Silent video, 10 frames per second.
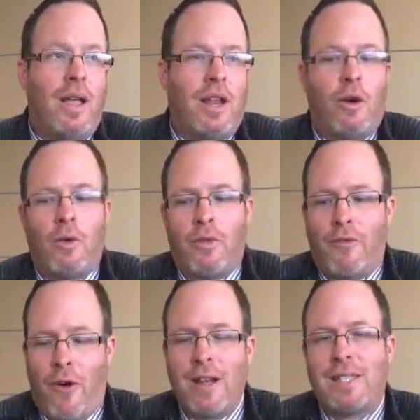You know,
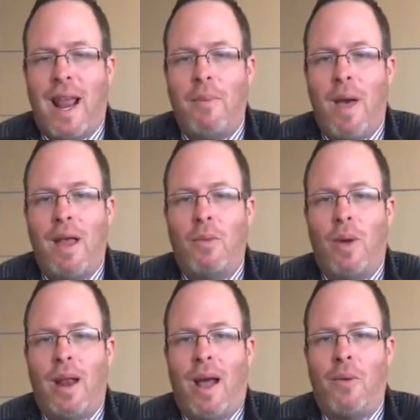friends that I met
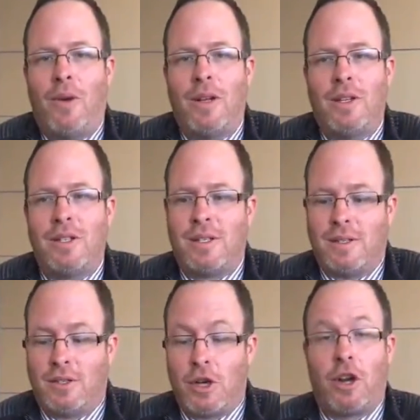when I was
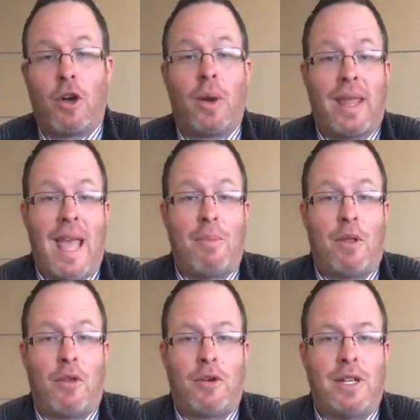started going to camp
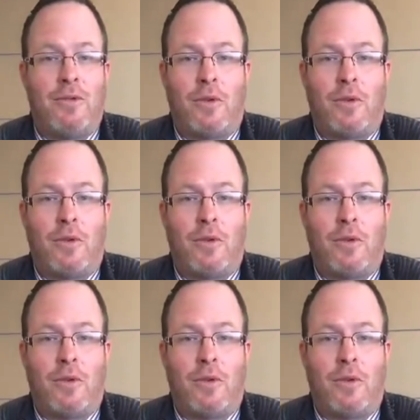at 13,